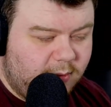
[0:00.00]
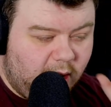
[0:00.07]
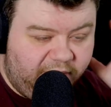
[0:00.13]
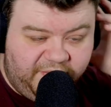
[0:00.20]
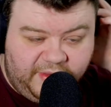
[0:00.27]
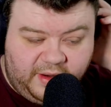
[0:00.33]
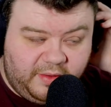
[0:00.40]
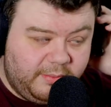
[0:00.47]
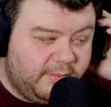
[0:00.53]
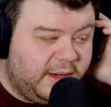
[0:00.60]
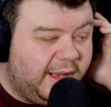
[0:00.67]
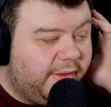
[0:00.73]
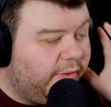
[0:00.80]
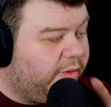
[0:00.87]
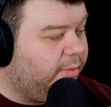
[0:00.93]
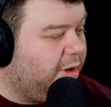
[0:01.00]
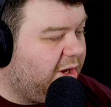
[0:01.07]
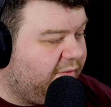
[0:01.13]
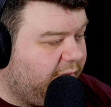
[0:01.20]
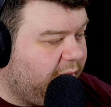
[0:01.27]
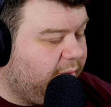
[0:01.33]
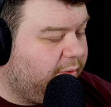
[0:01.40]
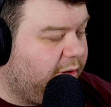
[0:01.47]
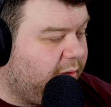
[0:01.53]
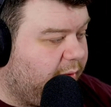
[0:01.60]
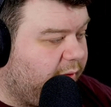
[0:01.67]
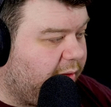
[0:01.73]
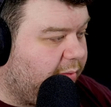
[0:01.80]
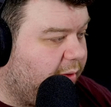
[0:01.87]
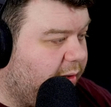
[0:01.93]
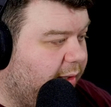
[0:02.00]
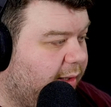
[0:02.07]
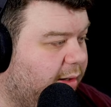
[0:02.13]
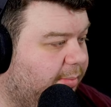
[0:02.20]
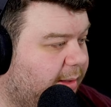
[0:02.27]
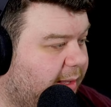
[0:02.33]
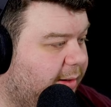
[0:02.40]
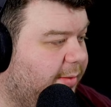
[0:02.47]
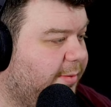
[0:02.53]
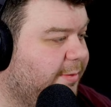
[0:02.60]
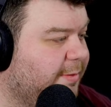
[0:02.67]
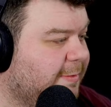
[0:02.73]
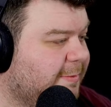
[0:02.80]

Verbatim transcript: Hopefully that doesn't bleed through the microphone, otherwise I'm going to get a ban.